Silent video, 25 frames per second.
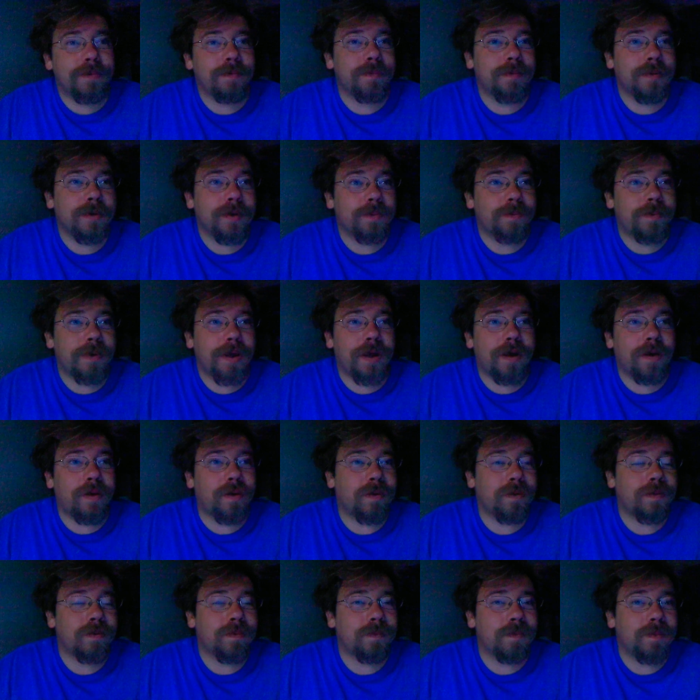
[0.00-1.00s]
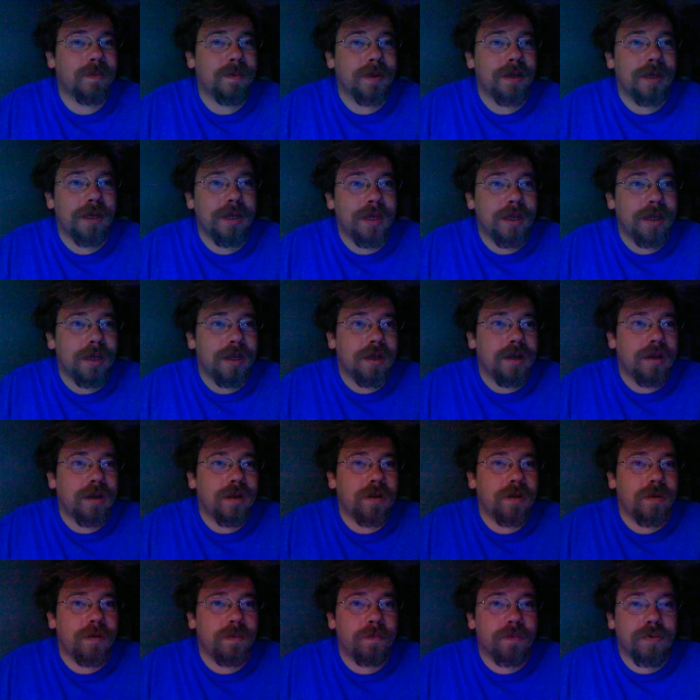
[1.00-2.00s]
about
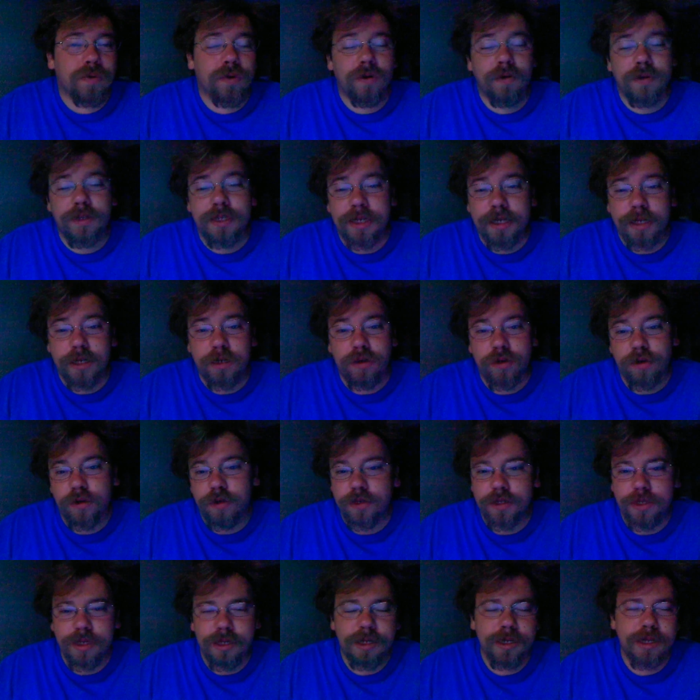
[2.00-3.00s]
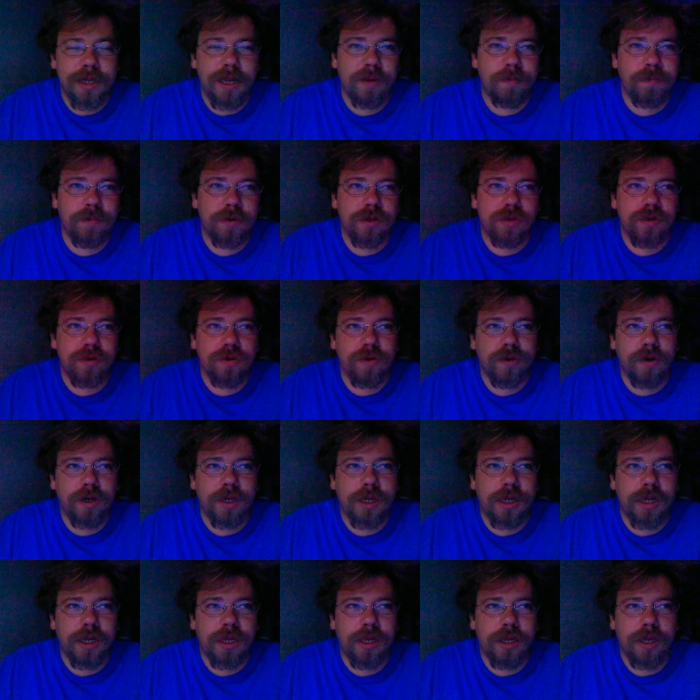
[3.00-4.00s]
procedures in
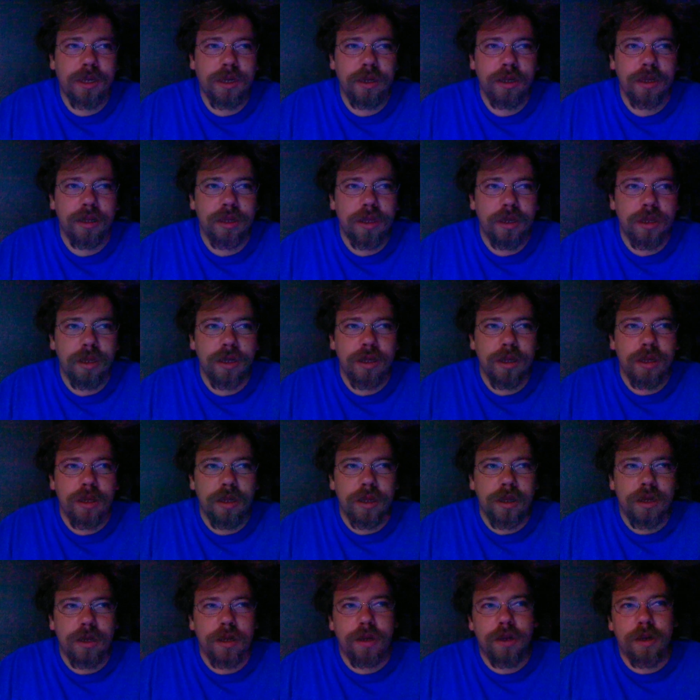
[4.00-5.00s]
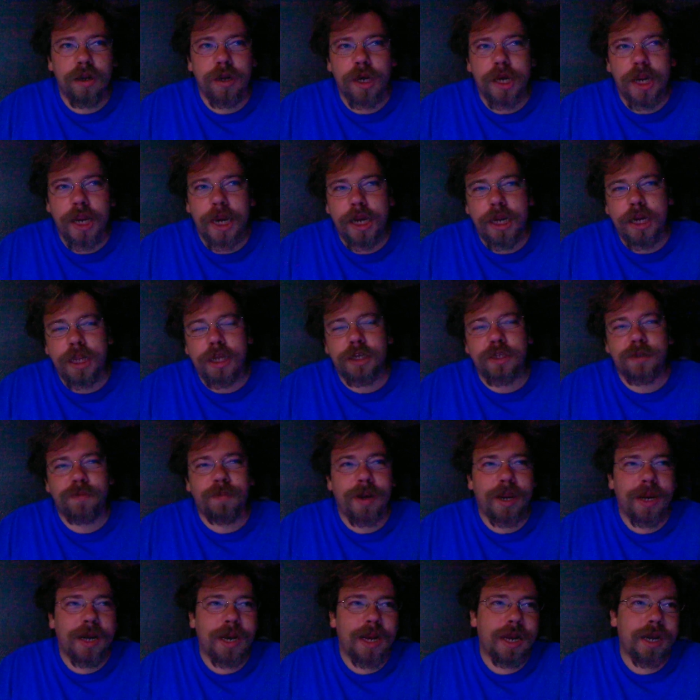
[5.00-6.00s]
chemistry, good ideas, bad
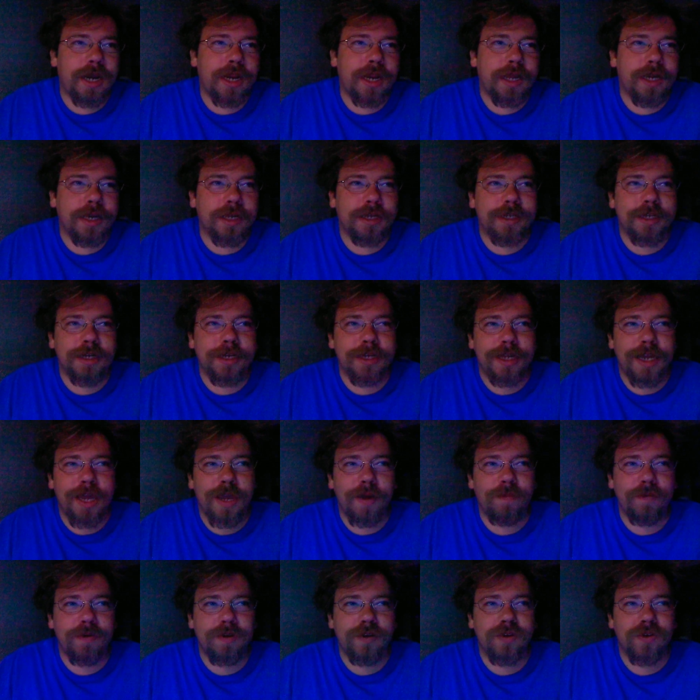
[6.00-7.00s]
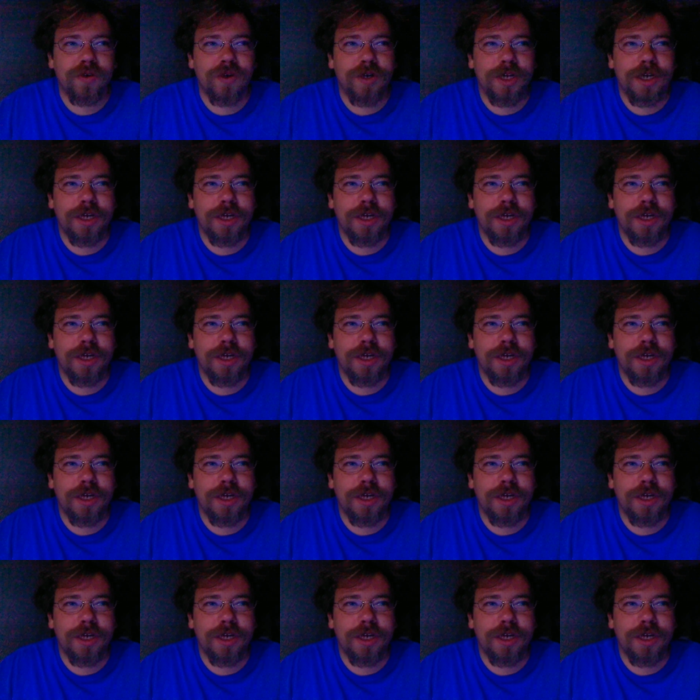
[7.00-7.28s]
ideas in chemistry,